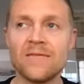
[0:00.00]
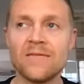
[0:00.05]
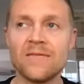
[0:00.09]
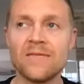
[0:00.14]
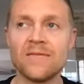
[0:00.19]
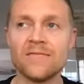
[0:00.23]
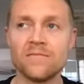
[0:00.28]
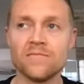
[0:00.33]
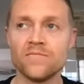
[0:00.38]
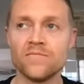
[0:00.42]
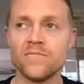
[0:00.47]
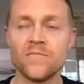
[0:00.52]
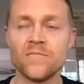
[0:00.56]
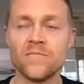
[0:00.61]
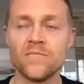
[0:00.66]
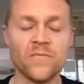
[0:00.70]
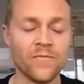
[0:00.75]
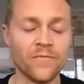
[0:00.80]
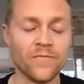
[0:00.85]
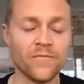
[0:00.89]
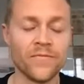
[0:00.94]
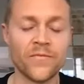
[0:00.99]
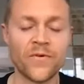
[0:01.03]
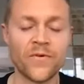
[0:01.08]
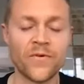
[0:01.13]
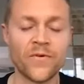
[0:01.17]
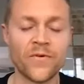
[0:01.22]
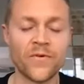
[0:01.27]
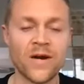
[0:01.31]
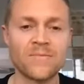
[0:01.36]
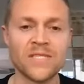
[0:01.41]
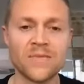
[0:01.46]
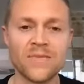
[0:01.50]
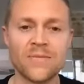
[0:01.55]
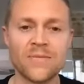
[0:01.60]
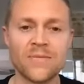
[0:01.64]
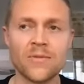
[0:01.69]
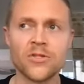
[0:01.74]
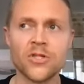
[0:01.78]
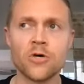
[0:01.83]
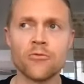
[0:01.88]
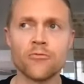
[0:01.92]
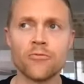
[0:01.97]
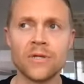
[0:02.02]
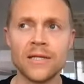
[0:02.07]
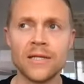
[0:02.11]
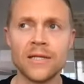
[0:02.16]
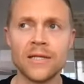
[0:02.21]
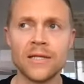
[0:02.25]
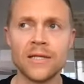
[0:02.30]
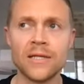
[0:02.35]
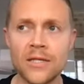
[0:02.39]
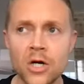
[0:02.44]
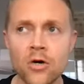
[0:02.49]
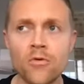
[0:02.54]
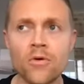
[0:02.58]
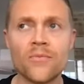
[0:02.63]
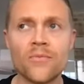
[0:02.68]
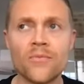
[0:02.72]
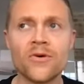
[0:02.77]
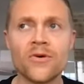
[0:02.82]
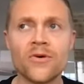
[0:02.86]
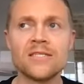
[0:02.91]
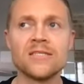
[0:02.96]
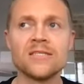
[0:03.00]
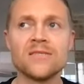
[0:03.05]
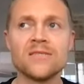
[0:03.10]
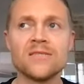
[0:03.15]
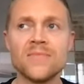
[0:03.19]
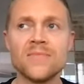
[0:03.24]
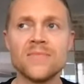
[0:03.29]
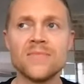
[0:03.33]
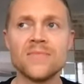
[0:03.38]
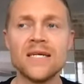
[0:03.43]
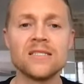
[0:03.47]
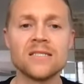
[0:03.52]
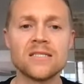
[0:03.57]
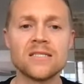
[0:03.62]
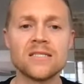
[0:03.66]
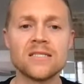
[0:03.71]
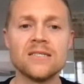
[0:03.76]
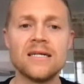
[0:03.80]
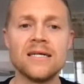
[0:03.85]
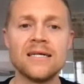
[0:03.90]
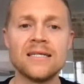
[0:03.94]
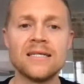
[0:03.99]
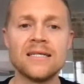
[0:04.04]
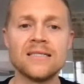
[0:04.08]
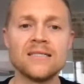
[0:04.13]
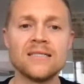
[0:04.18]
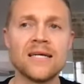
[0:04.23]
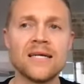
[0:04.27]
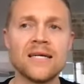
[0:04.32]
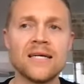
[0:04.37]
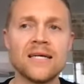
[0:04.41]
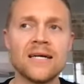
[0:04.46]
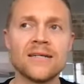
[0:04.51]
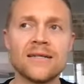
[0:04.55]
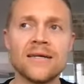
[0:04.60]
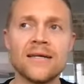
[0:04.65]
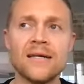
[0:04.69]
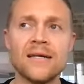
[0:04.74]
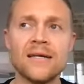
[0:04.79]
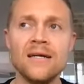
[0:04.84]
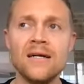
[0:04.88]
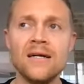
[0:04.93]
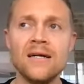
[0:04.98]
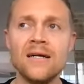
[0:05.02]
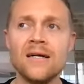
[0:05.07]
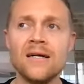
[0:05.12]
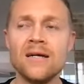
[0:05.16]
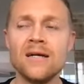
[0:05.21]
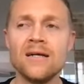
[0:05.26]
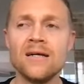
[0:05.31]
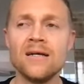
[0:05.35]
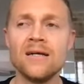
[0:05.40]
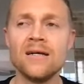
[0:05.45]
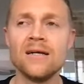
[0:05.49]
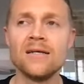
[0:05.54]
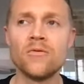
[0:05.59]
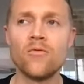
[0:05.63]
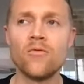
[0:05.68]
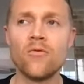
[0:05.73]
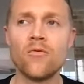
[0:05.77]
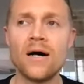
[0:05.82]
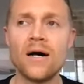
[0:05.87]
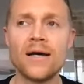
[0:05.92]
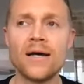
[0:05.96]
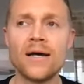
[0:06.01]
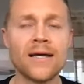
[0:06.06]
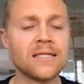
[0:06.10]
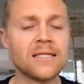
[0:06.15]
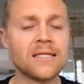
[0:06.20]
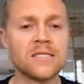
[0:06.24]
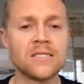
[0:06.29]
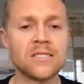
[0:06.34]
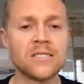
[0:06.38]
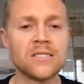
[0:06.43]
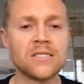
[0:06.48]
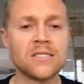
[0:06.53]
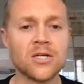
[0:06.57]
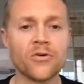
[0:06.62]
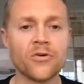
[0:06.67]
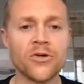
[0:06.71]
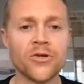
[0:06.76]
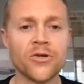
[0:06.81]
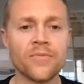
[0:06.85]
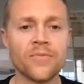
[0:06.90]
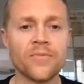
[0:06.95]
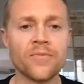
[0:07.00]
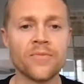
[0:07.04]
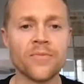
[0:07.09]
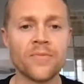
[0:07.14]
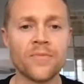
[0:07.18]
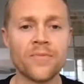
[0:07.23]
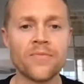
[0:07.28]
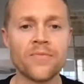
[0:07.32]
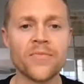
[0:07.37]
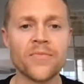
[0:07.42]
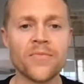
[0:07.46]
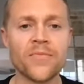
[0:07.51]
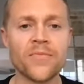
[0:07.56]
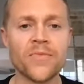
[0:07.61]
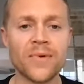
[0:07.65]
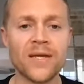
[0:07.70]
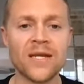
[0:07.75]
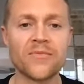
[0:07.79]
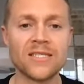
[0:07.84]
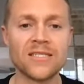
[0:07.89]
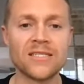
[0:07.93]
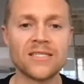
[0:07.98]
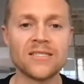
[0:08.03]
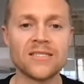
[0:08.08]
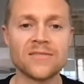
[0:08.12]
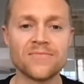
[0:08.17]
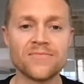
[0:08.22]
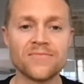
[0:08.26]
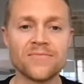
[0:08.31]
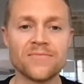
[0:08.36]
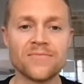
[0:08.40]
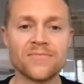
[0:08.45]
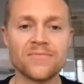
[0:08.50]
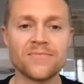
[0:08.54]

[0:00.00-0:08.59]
I mean, perhaps some people don't really know what presence means. And secondly, why is it so good to be in presence?